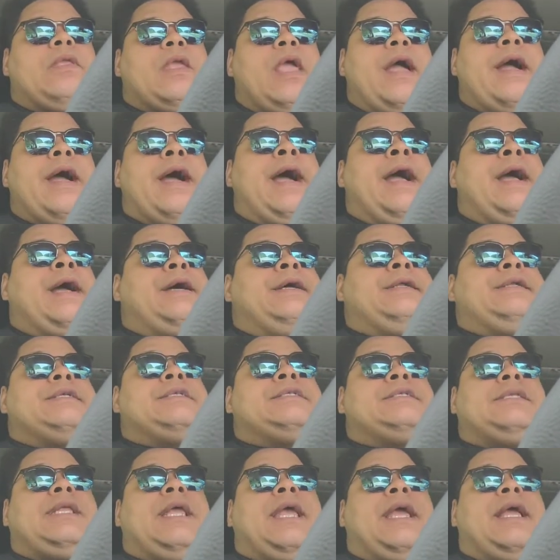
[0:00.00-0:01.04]
I
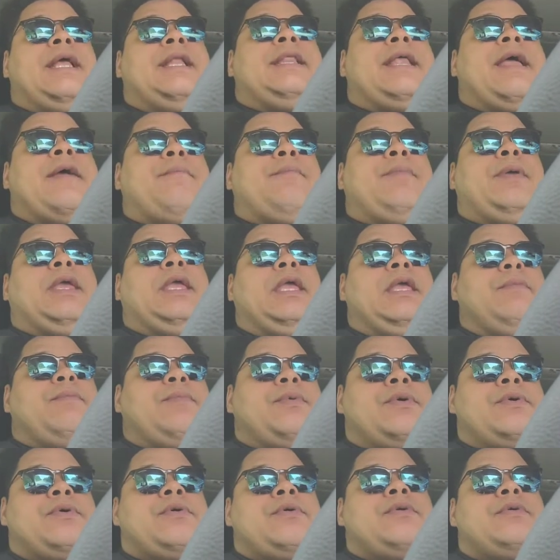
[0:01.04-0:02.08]
understand that
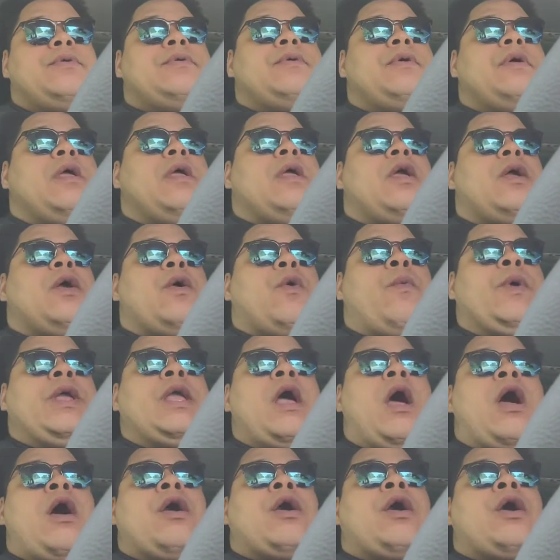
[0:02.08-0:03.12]
we
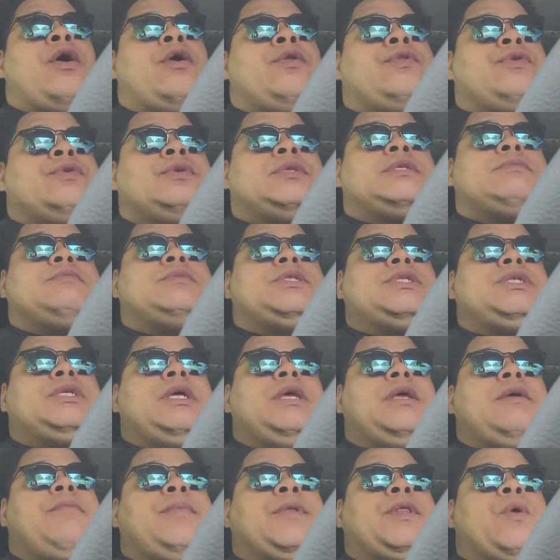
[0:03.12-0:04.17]
all go through some
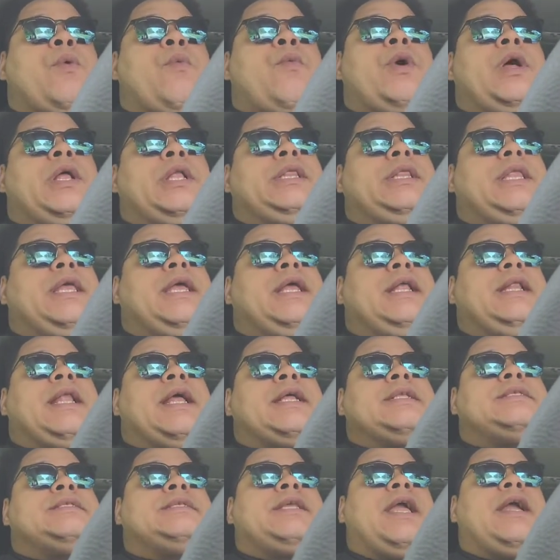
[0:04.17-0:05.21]
shit, but the one thing
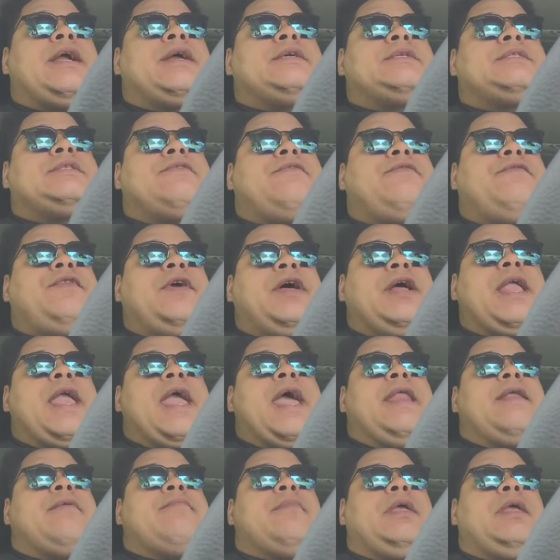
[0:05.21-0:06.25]
that scares the fuck
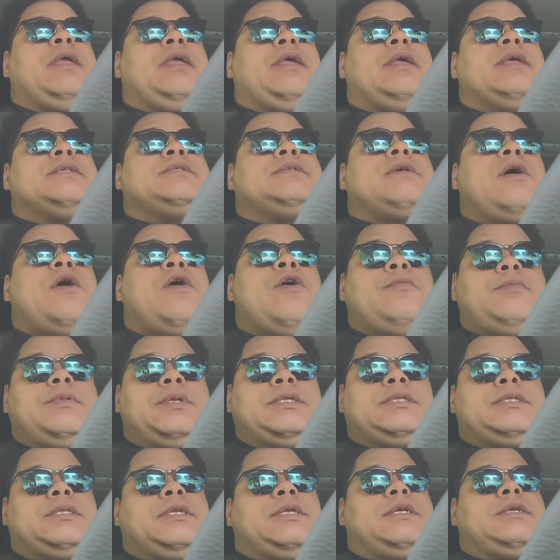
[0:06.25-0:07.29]
out of me is
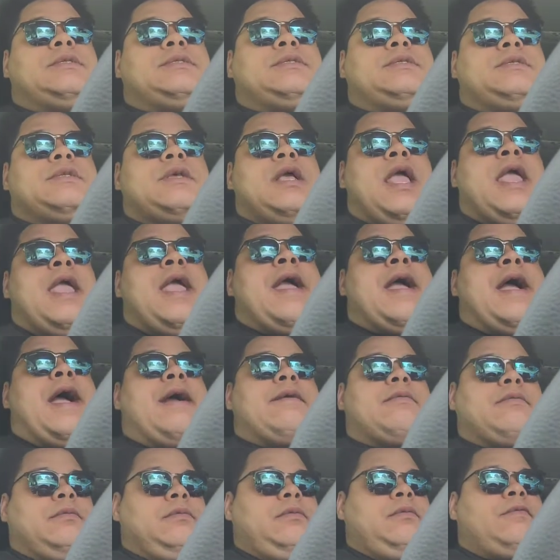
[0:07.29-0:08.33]
homelessness.
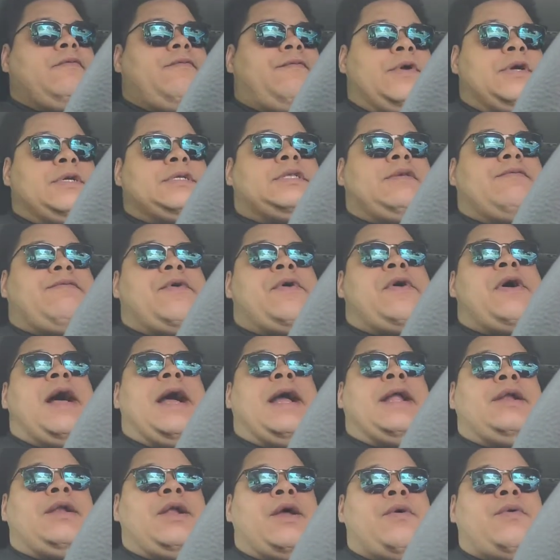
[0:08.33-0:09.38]
First of all,
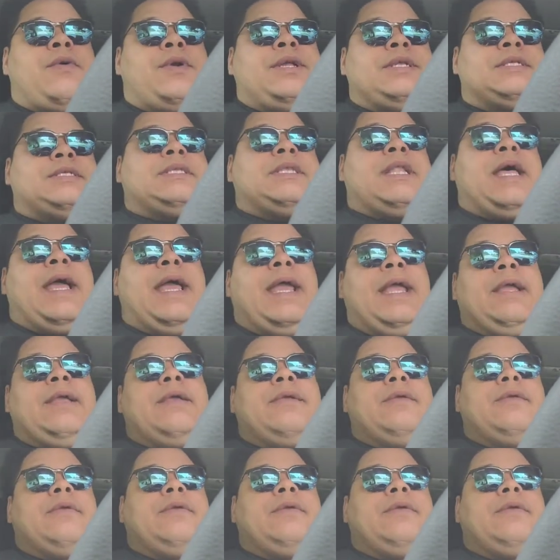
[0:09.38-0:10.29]
I know what it's like.